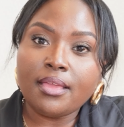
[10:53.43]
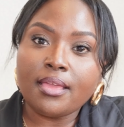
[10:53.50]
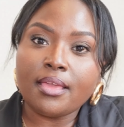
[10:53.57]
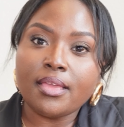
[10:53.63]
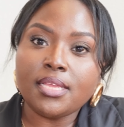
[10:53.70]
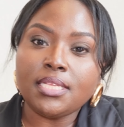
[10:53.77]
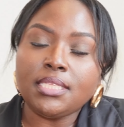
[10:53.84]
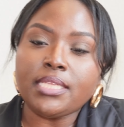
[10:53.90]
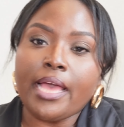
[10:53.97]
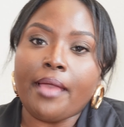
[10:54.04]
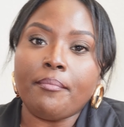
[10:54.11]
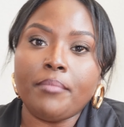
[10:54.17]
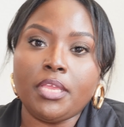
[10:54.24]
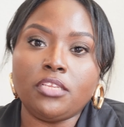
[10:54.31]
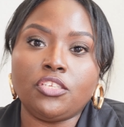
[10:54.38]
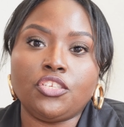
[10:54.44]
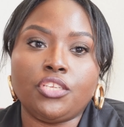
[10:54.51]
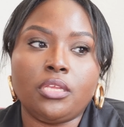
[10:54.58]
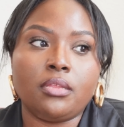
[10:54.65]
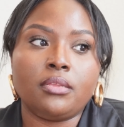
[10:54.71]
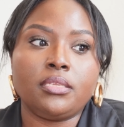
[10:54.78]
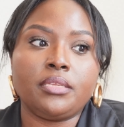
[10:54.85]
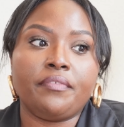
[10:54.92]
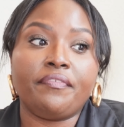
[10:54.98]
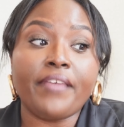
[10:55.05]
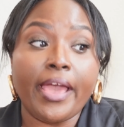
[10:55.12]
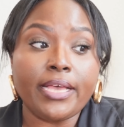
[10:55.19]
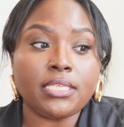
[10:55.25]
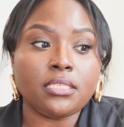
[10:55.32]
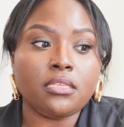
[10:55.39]
and I mentioned
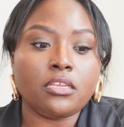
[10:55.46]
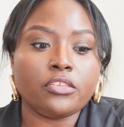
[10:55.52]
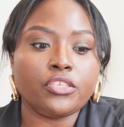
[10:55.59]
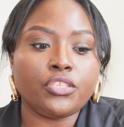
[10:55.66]
fasting.